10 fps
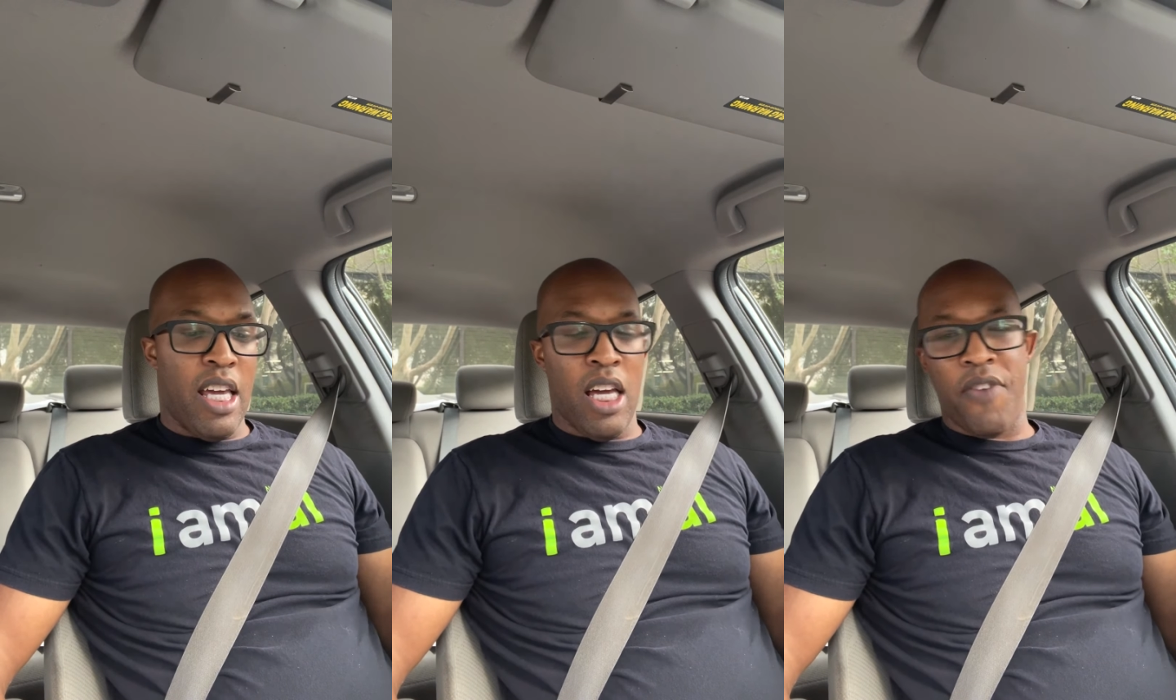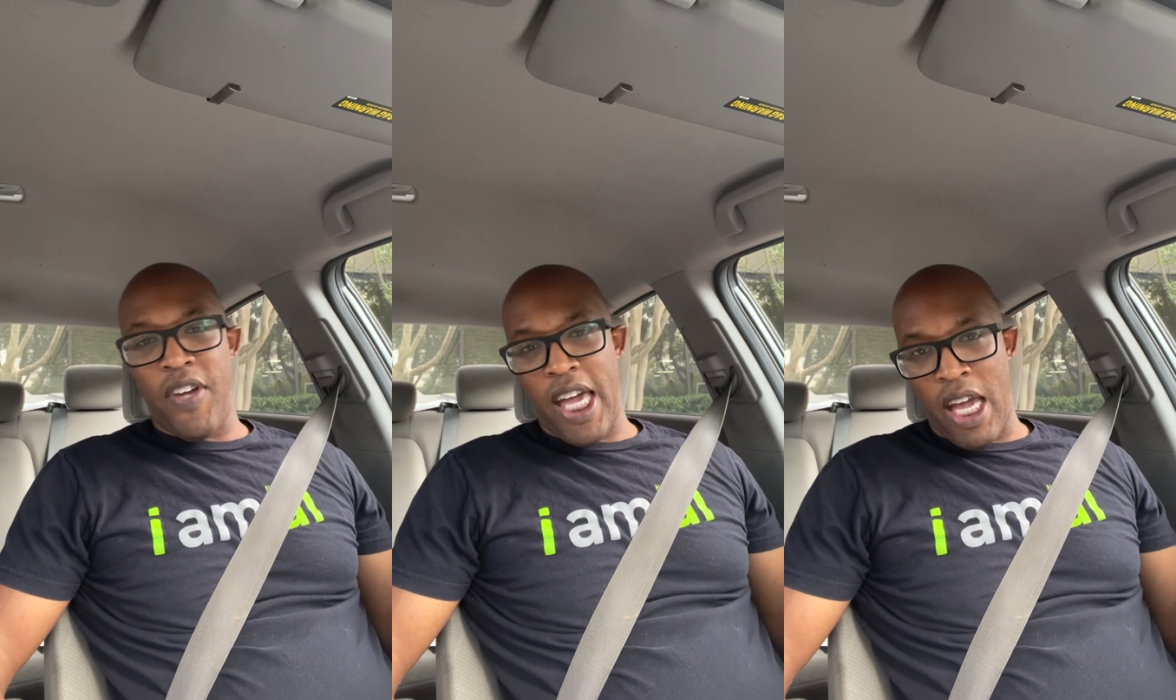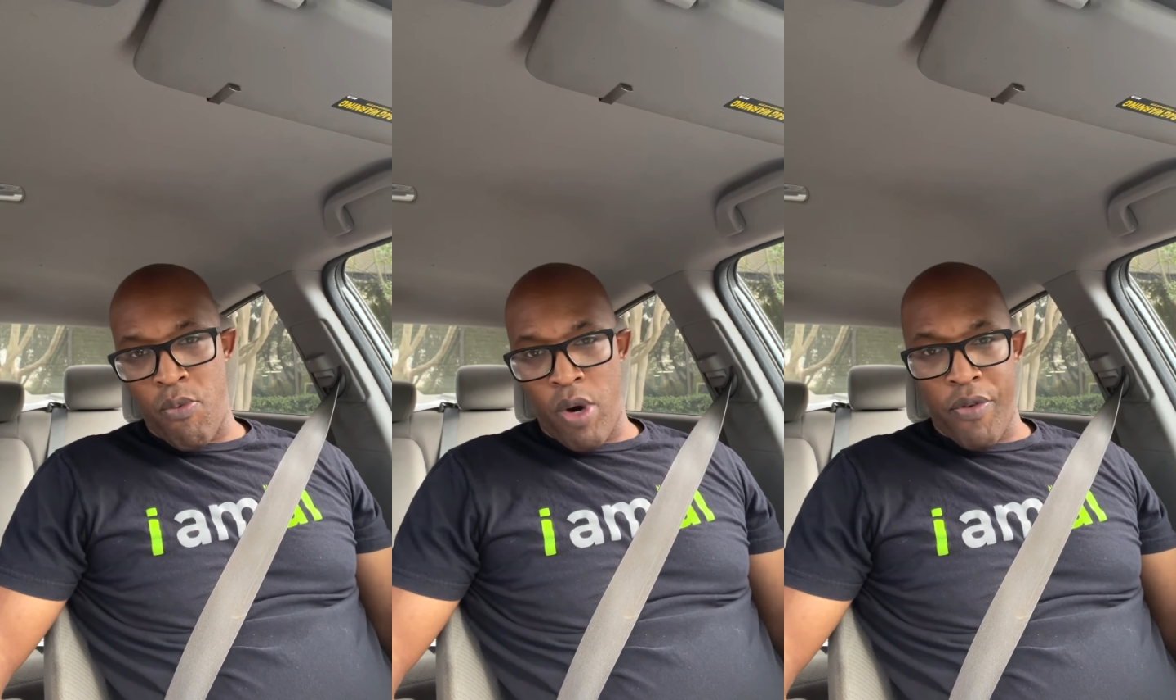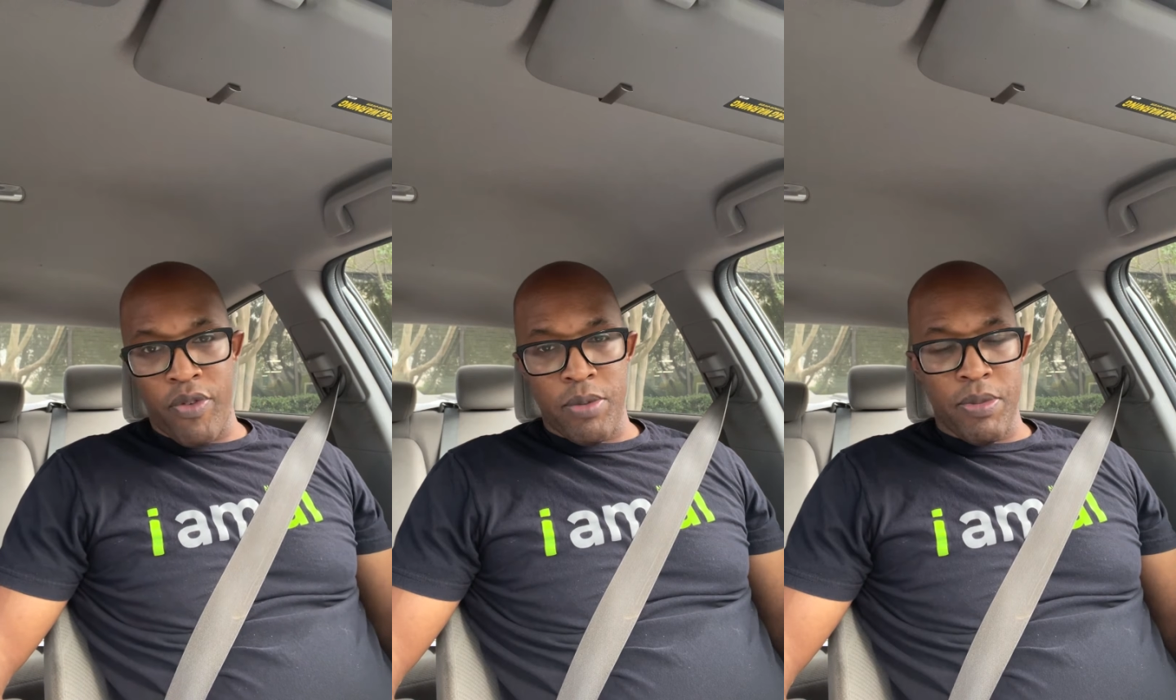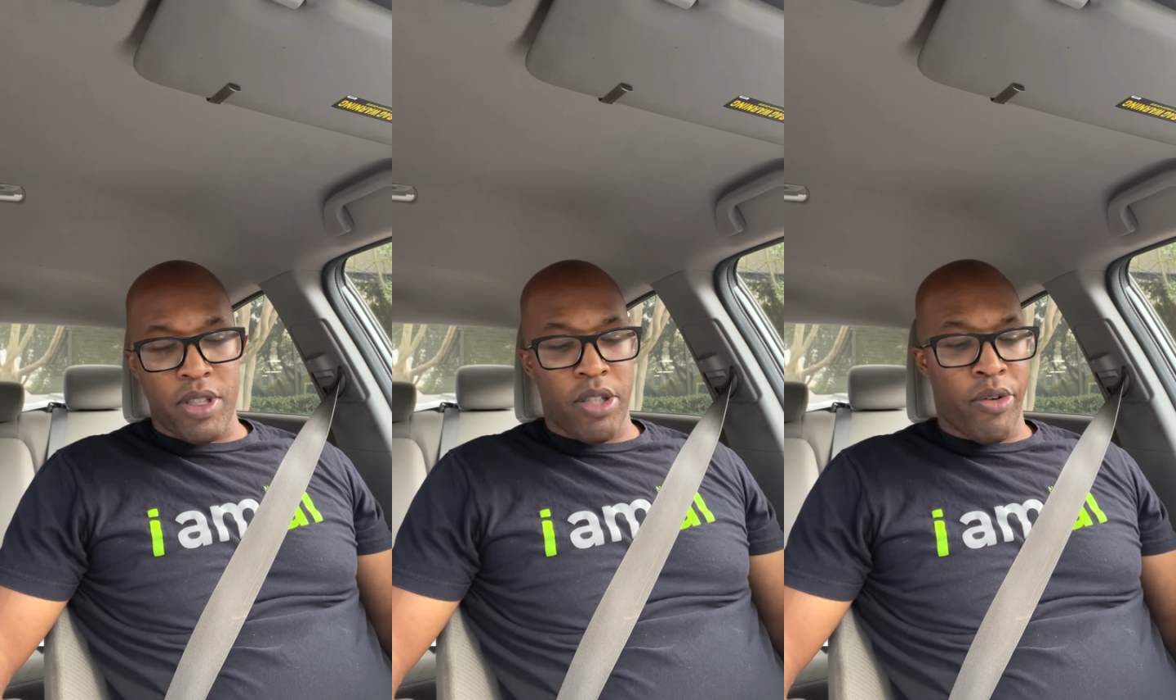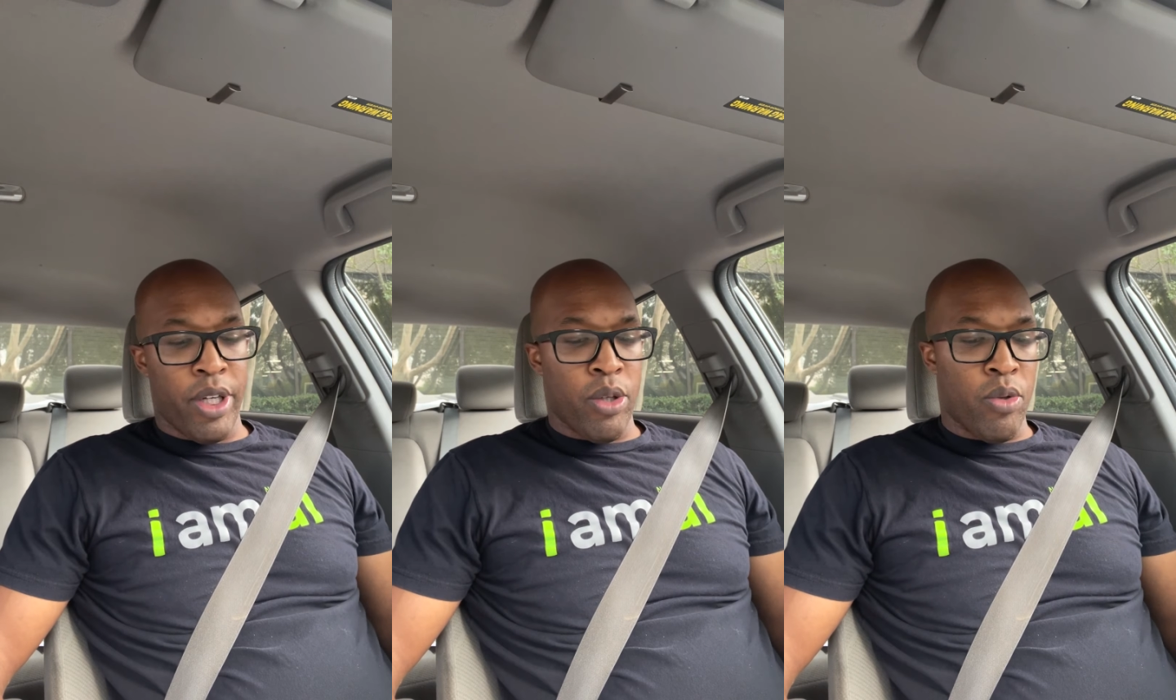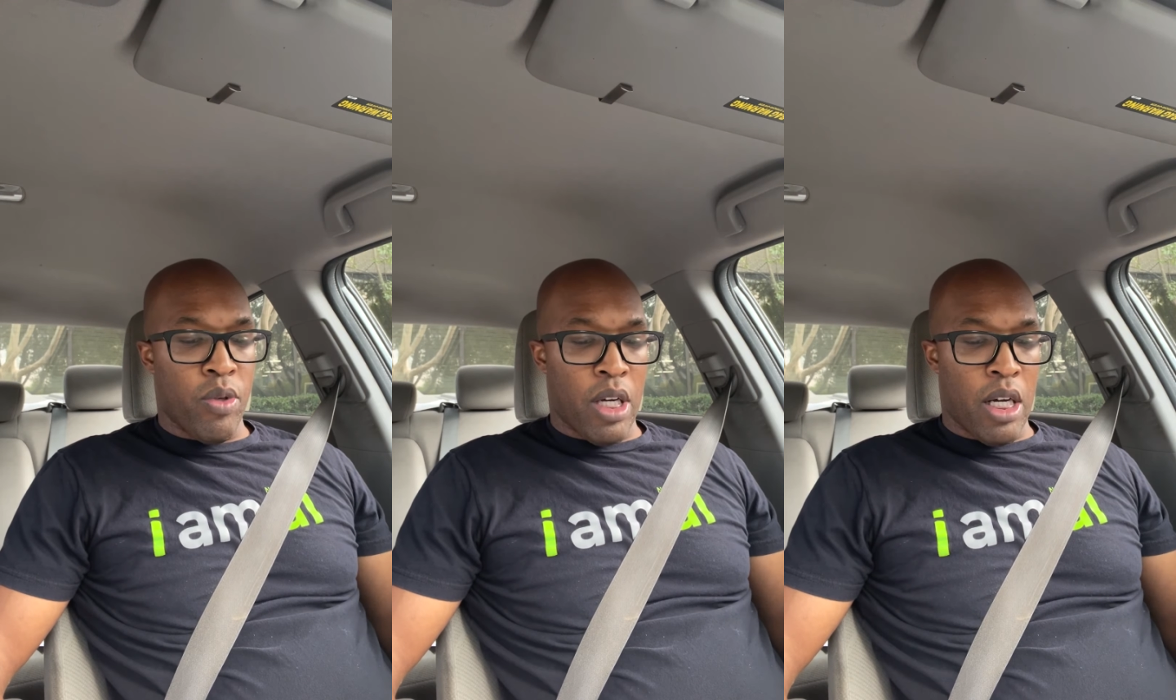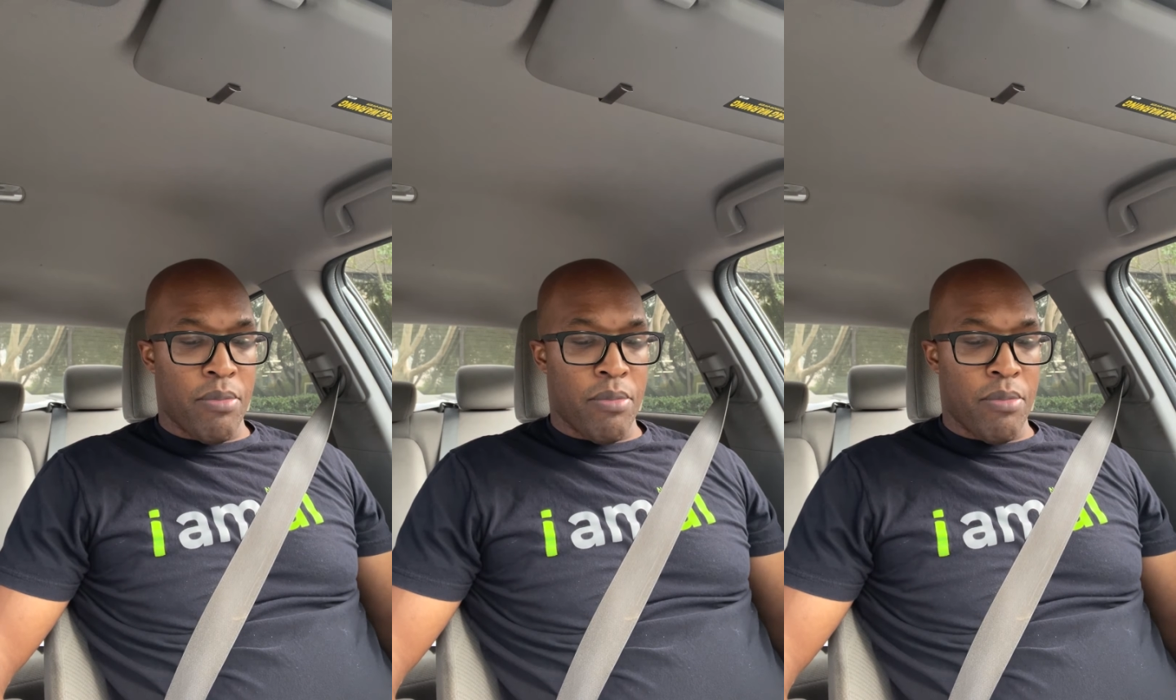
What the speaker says: FAA reference material.